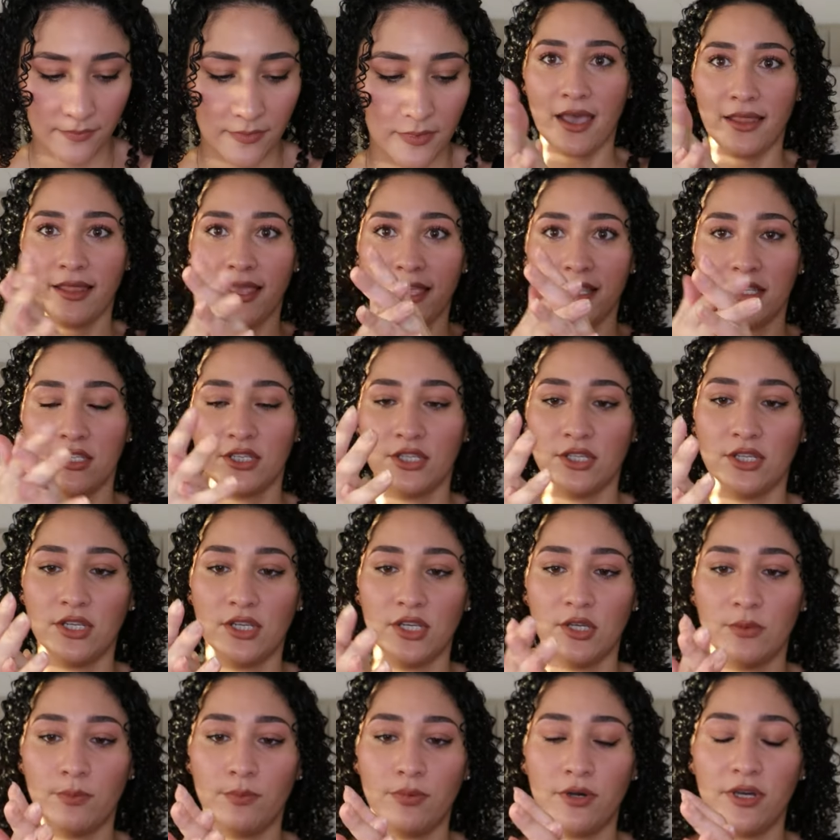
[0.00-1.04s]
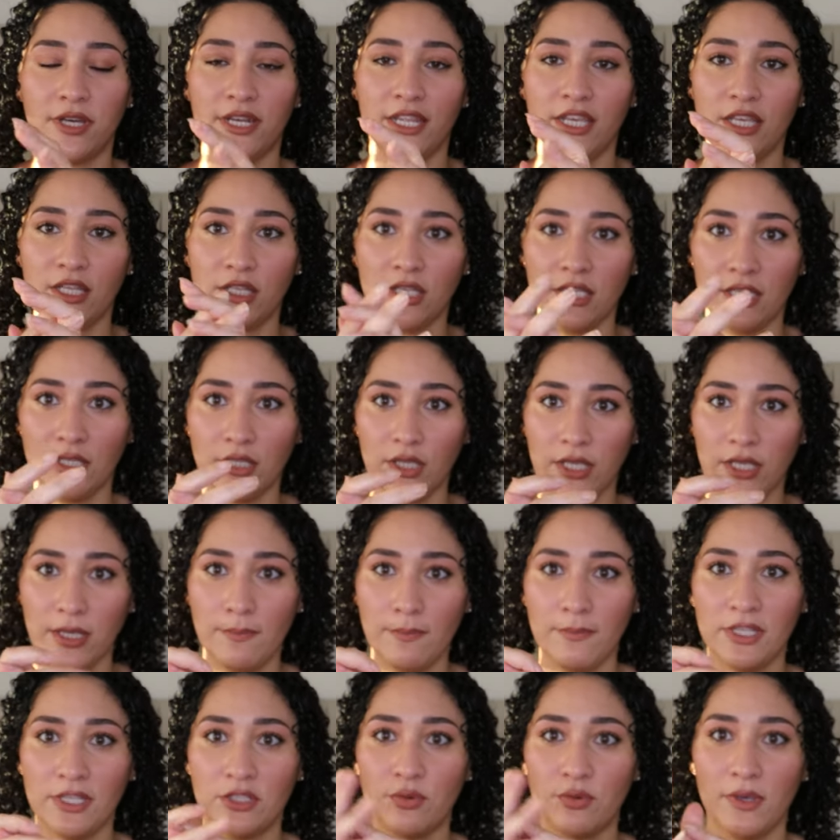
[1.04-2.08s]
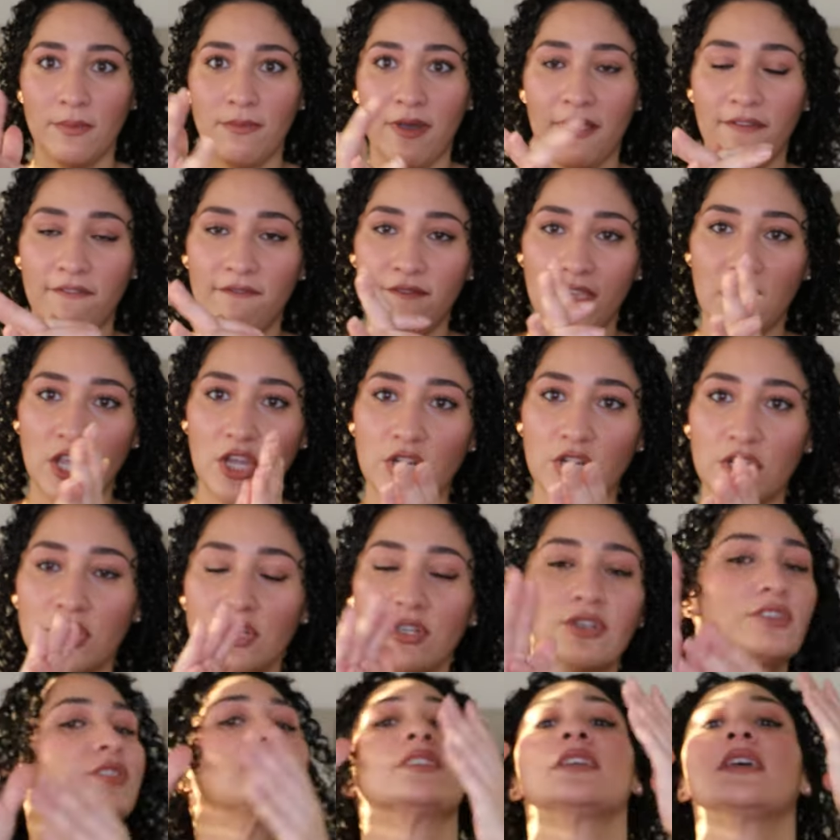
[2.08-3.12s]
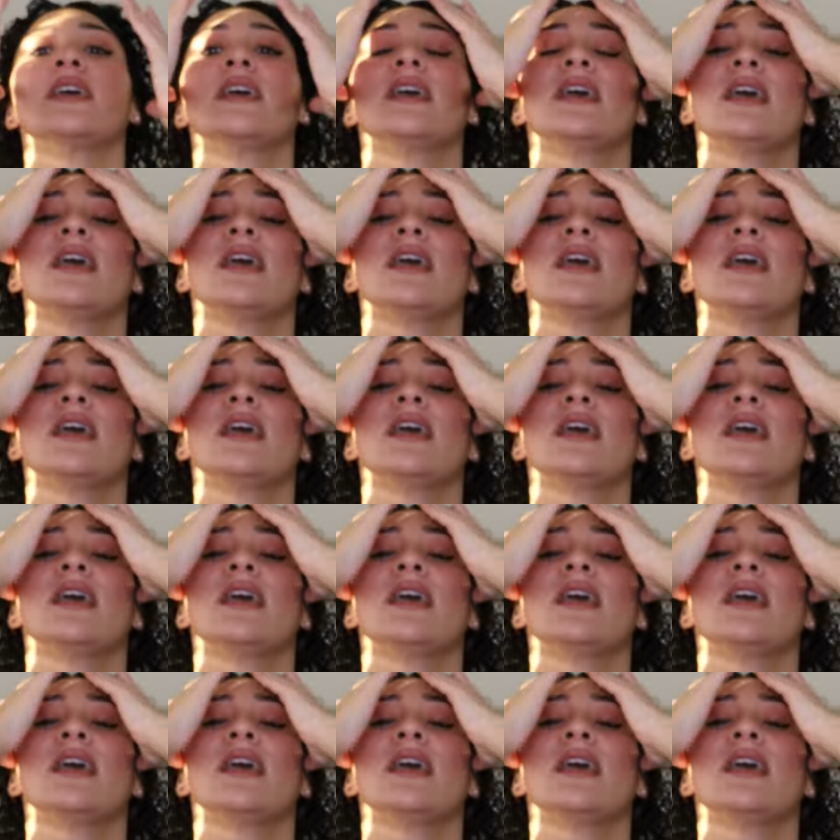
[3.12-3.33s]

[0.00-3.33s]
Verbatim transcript: I like to put it in between my fingers